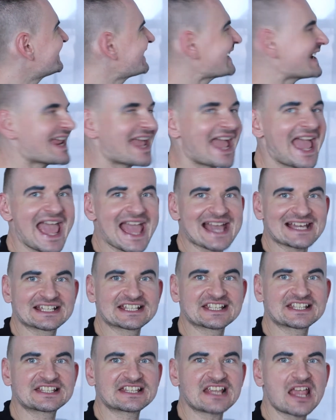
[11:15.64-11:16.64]
three
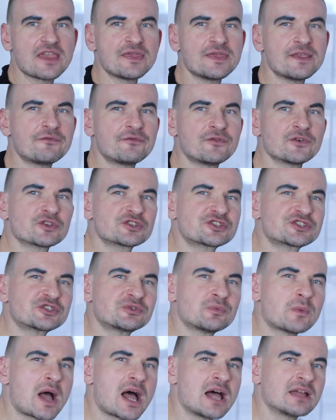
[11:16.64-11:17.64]
x, and the
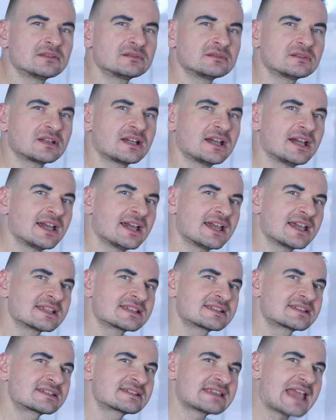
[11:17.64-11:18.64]
first one
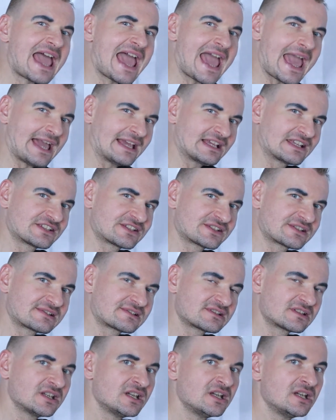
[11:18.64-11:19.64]
has
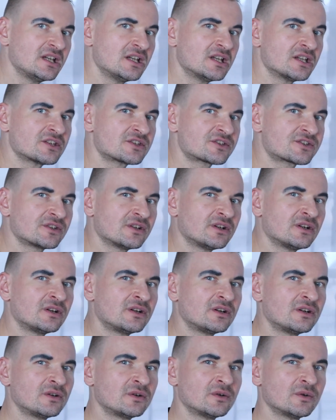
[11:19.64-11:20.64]
x.
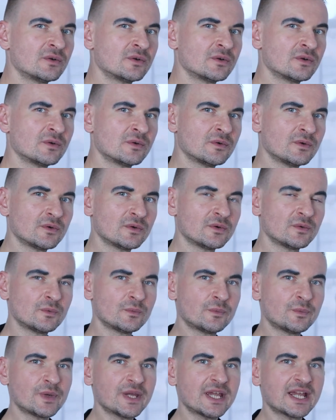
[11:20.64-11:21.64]
So
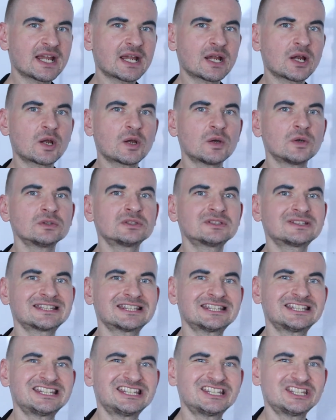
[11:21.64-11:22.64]
we could
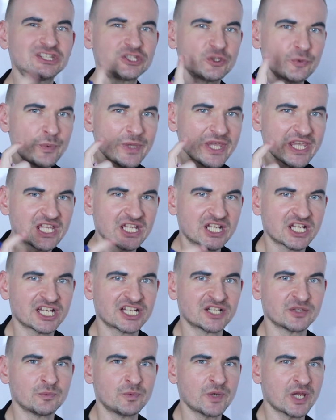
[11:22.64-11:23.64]
tweak,
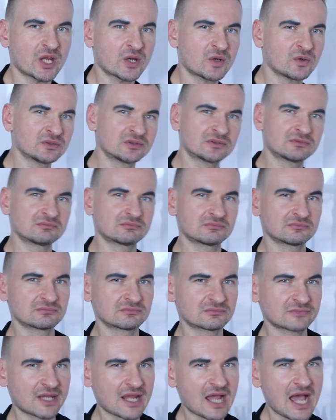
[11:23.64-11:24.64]
we could
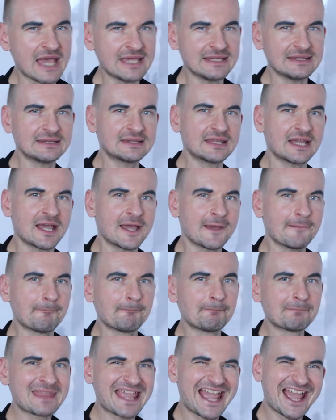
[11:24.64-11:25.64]
kinda
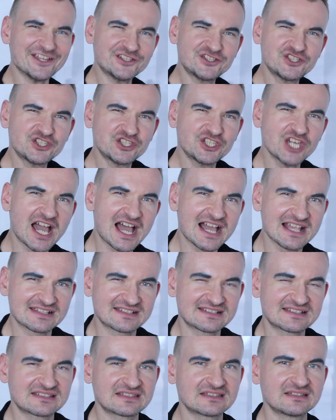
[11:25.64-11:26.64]

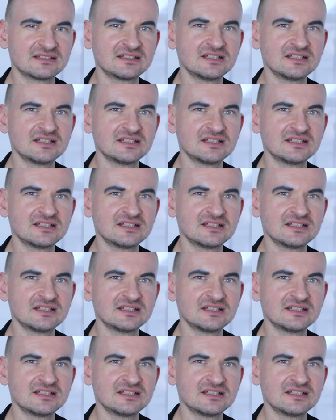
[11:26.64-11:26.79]
adjust